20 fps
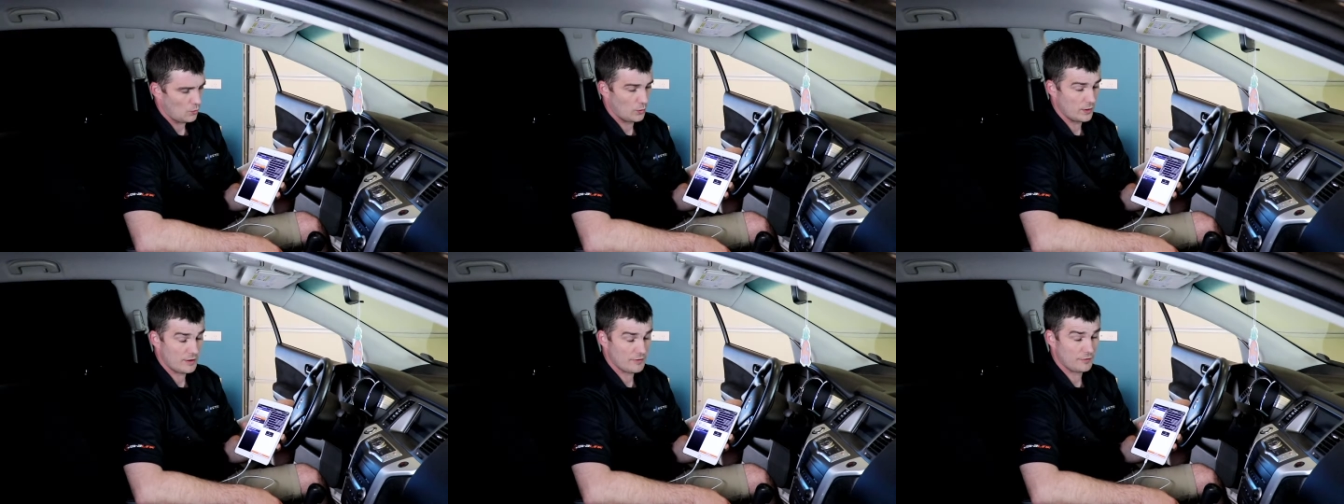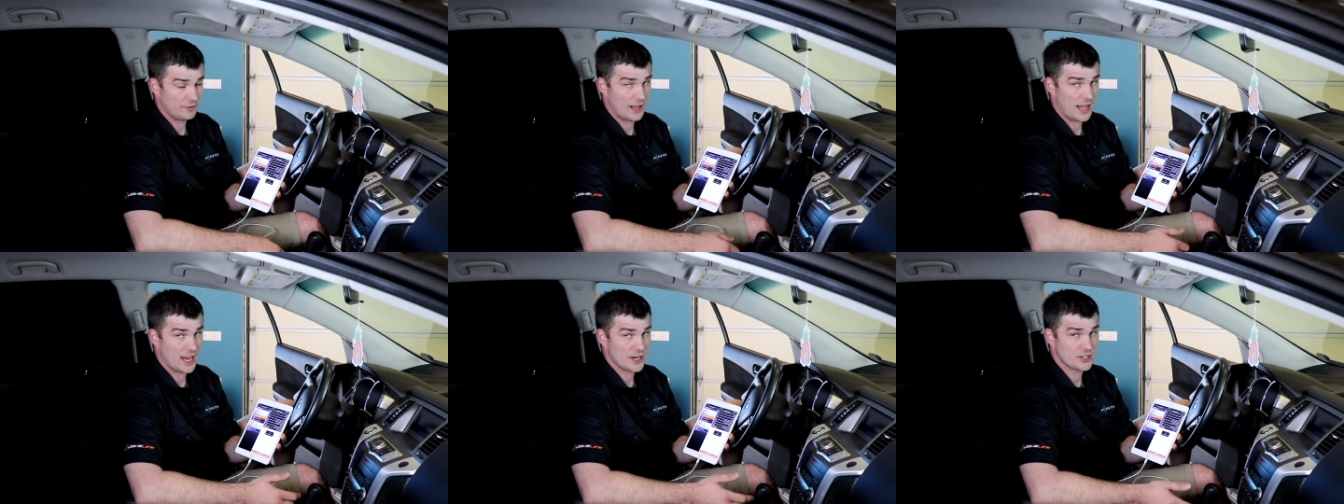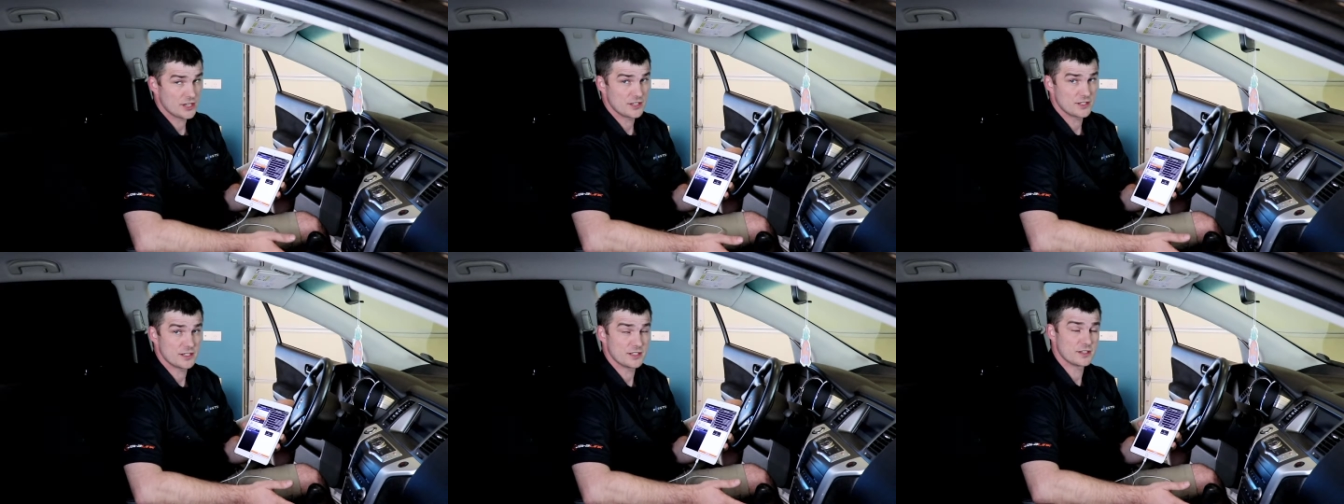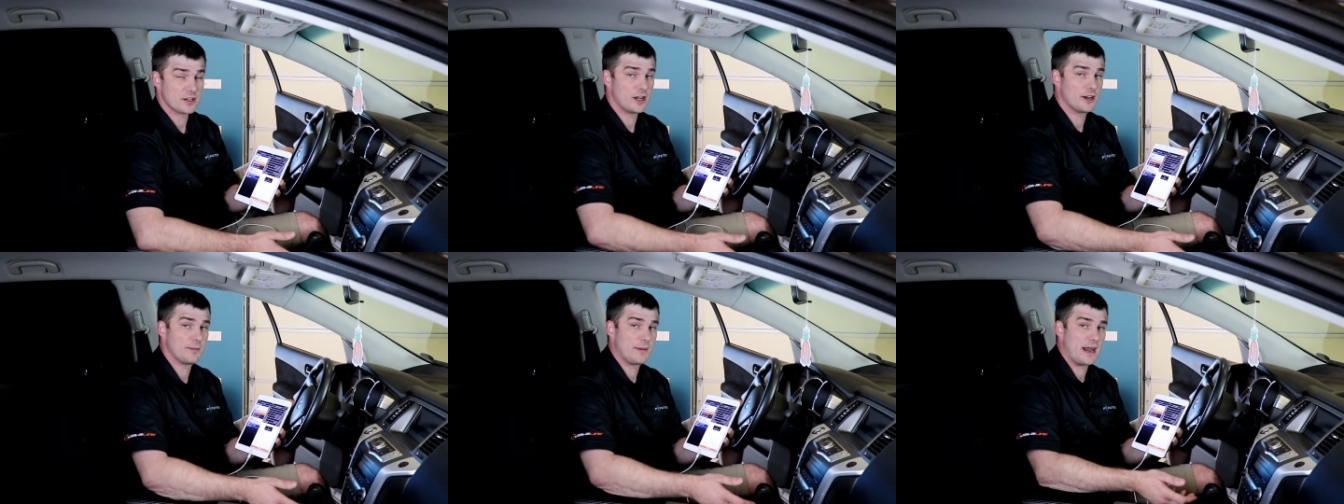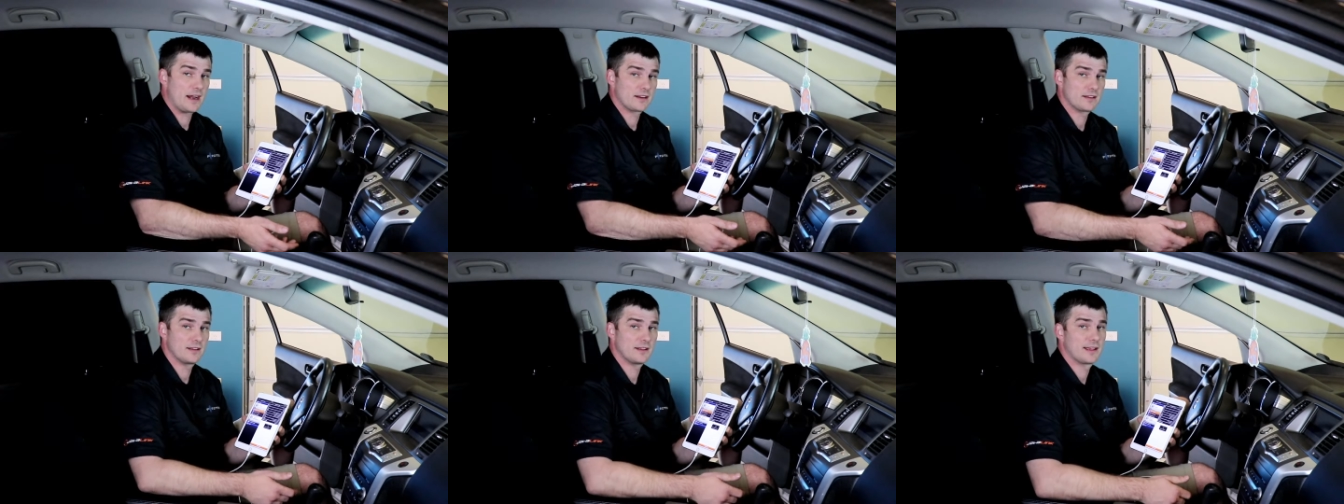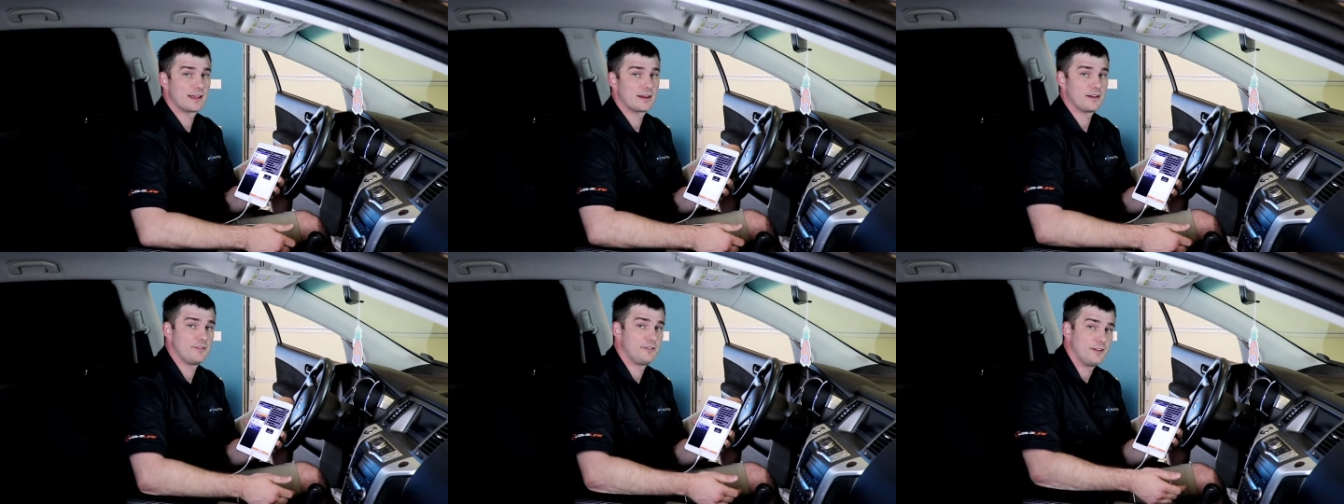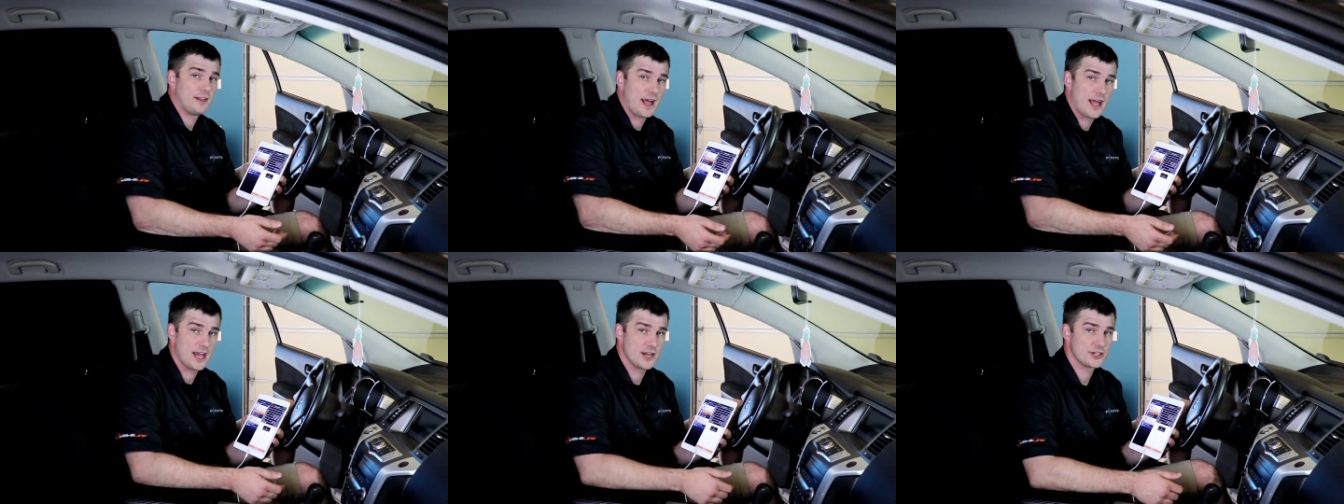When it flashes, it's automatically going to
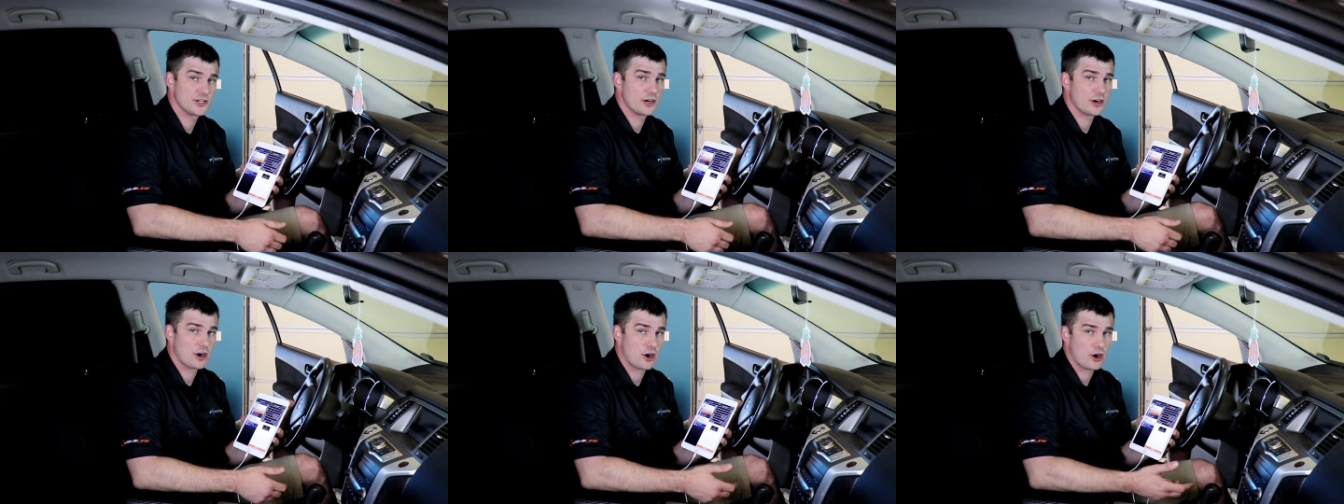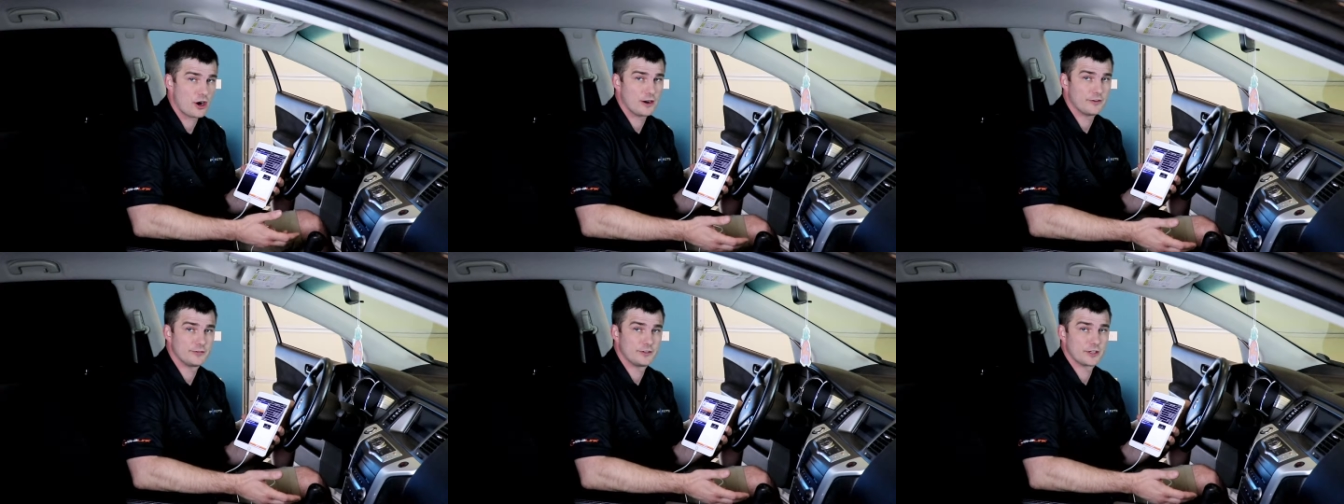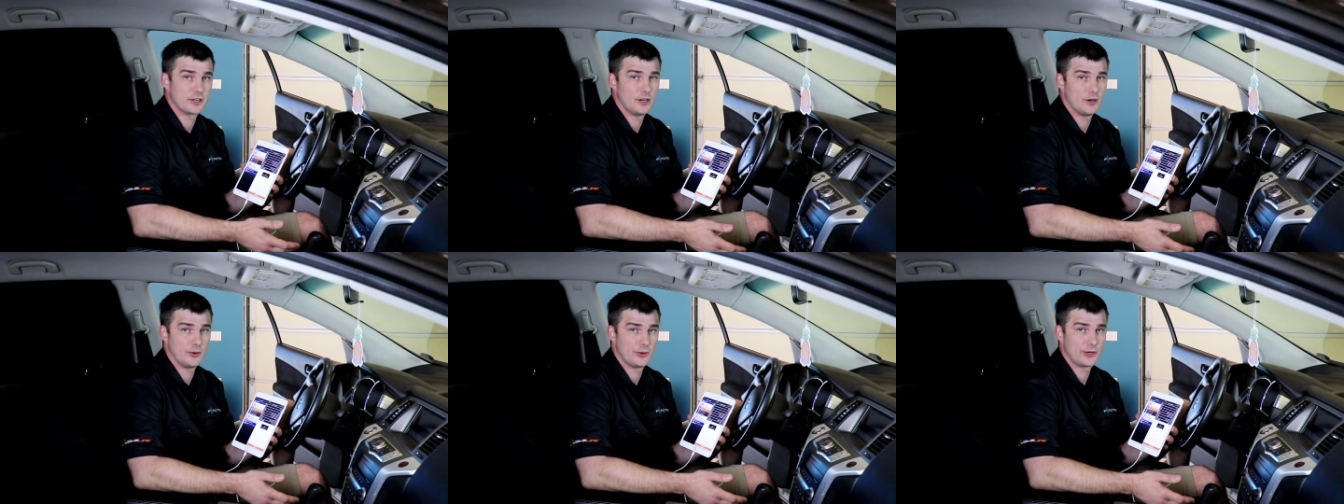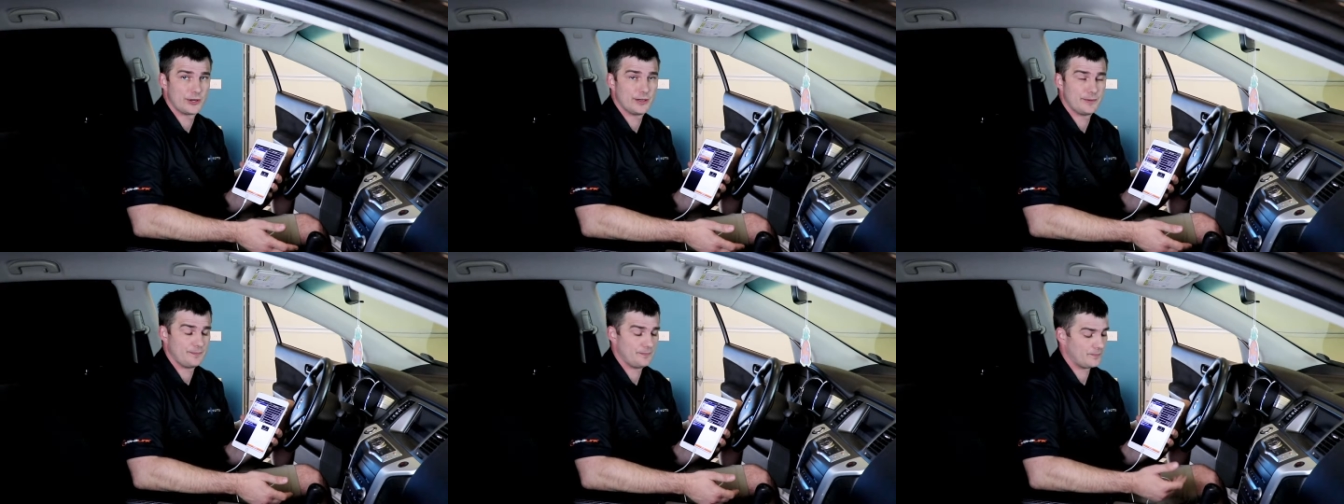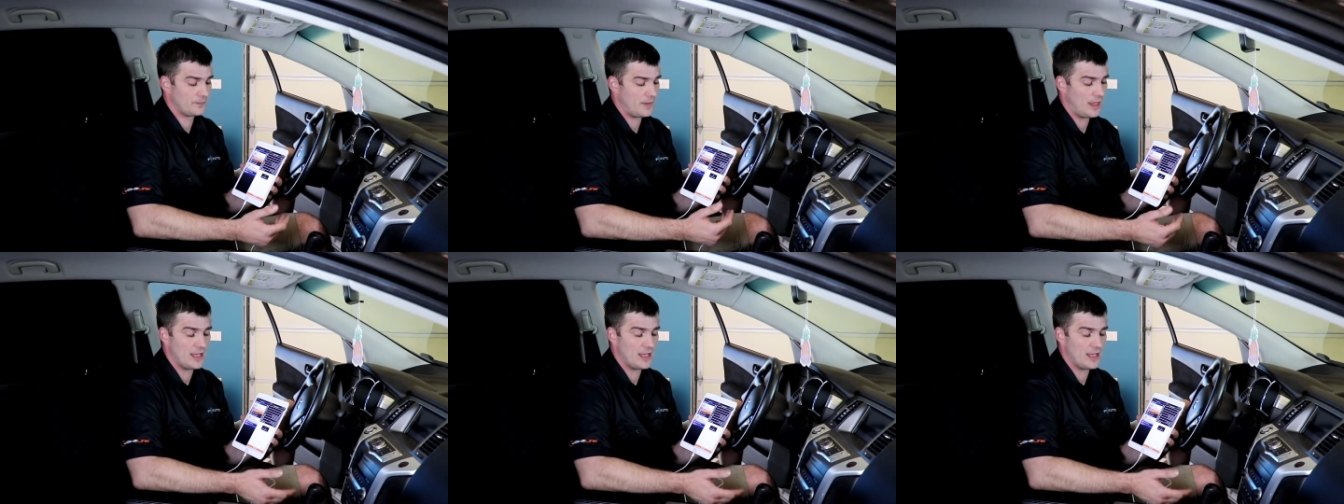flash your RF decoder